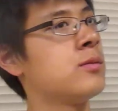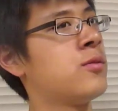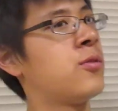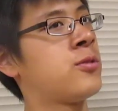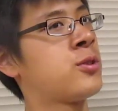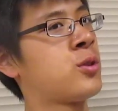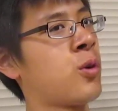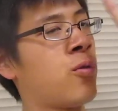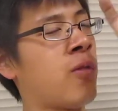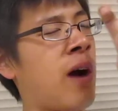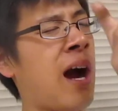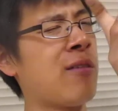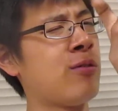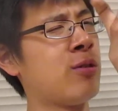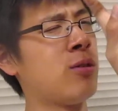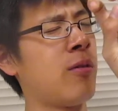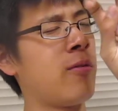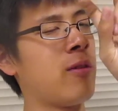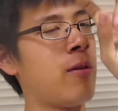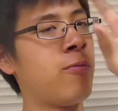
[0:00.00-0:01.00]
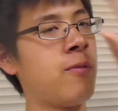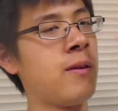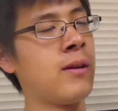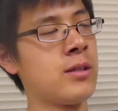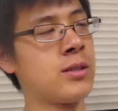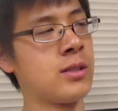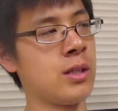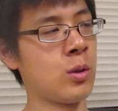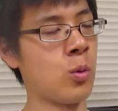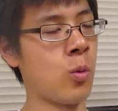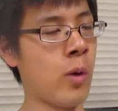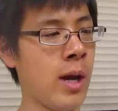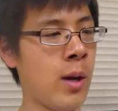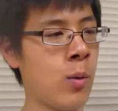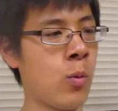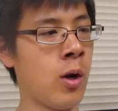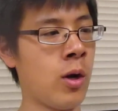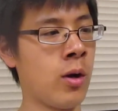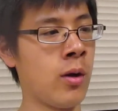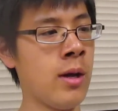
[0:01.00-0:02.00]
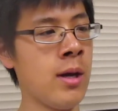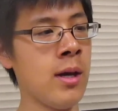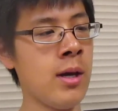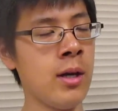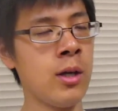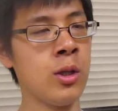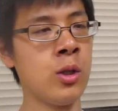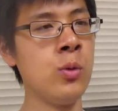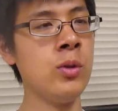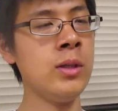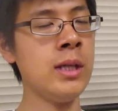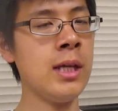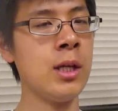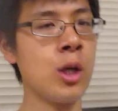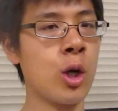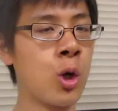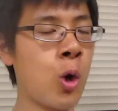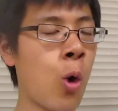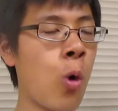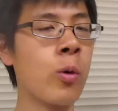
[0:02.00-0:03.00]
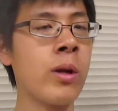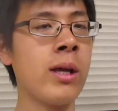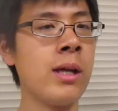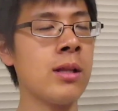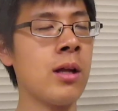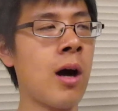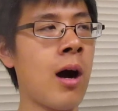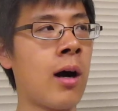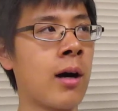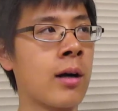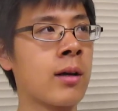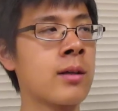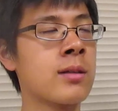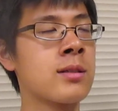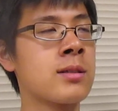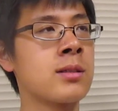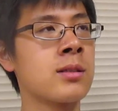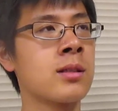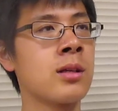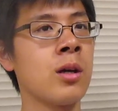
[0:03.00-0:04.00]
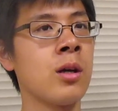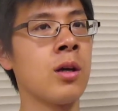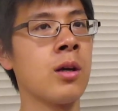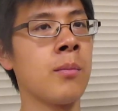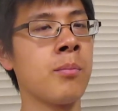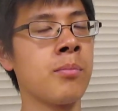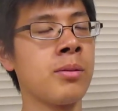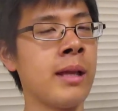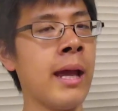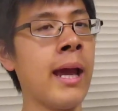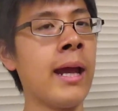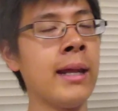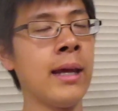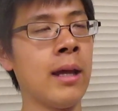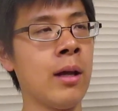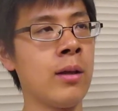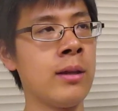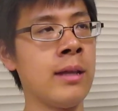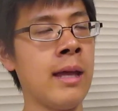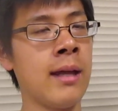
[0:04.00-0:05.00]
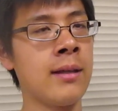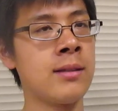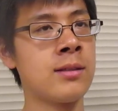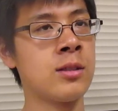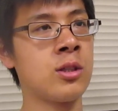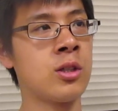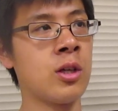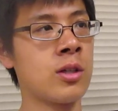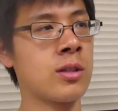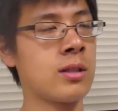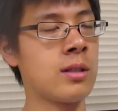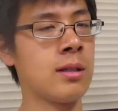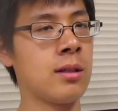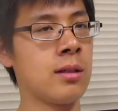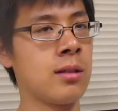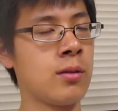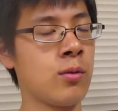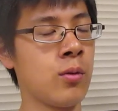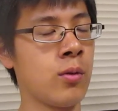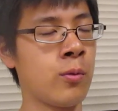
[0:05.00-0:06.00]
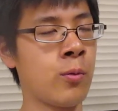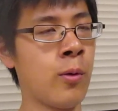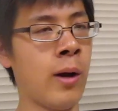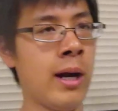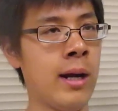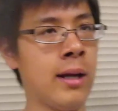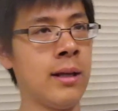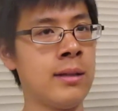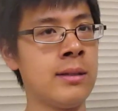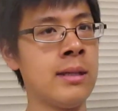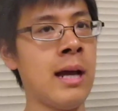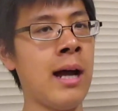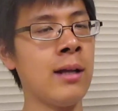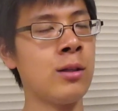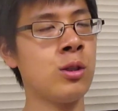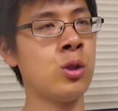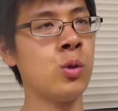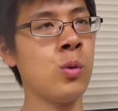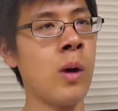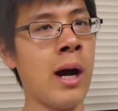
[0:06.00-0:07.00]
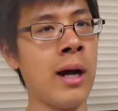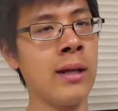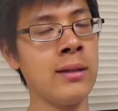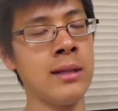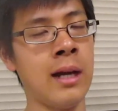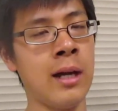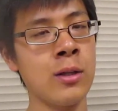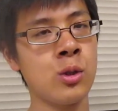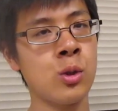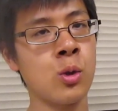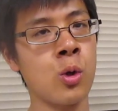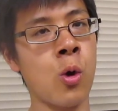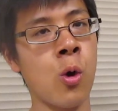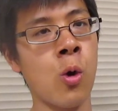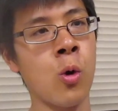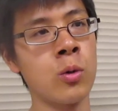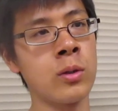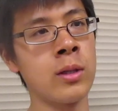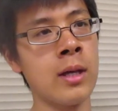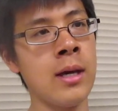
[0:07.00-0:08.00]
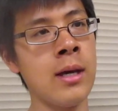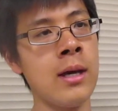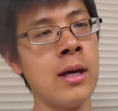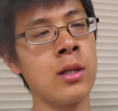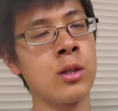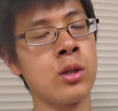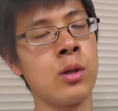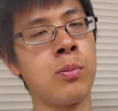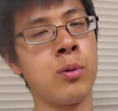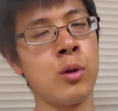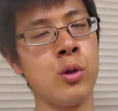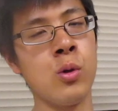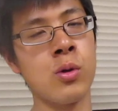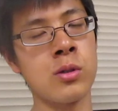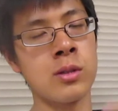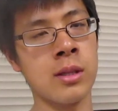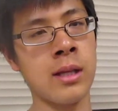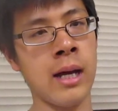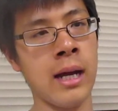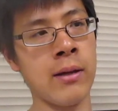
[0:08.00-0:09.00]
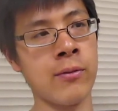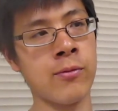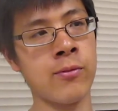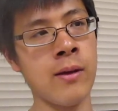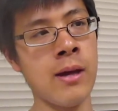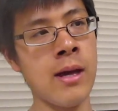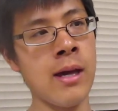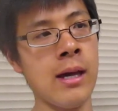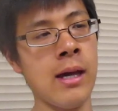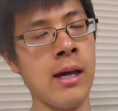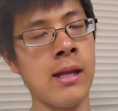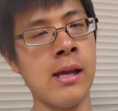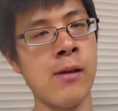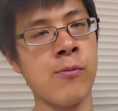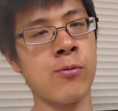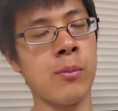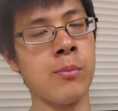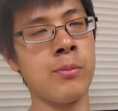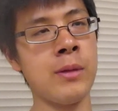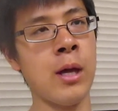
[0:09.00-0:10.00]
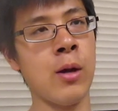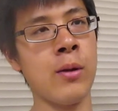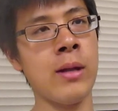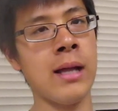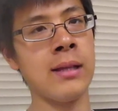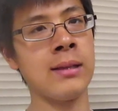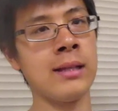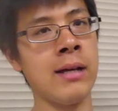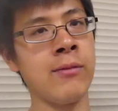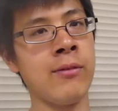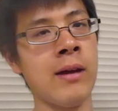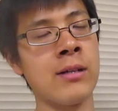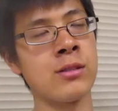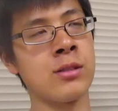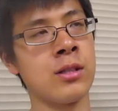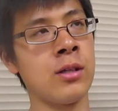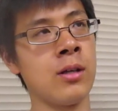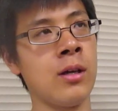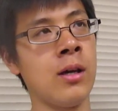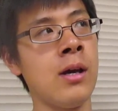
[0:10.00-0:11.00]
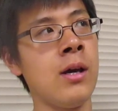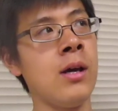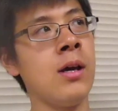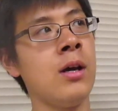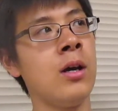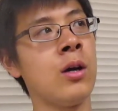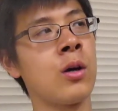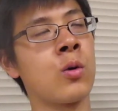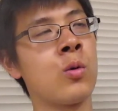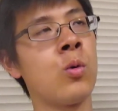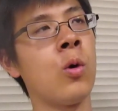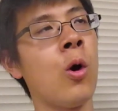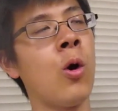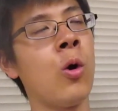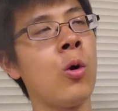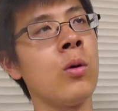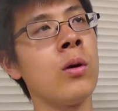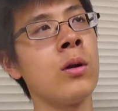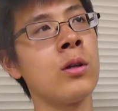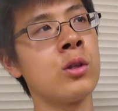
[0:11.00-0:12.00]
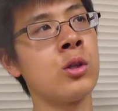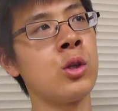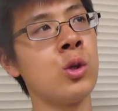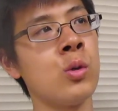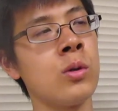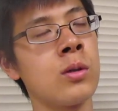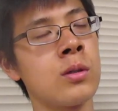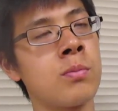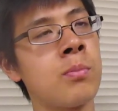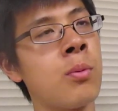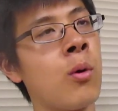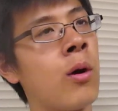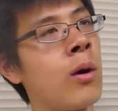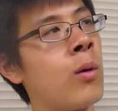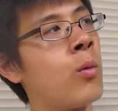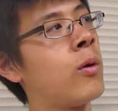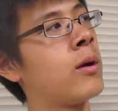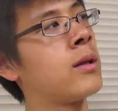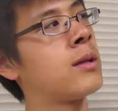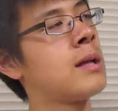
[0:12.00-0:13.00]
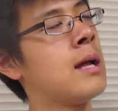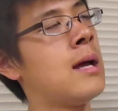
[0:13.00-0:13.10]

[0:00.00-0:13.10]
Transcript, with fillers: survival of the fittest in a way where you need a goldilocks planet that's just right. Not too hot, not too cold to produce life. And then from there, that life has to grow to its point with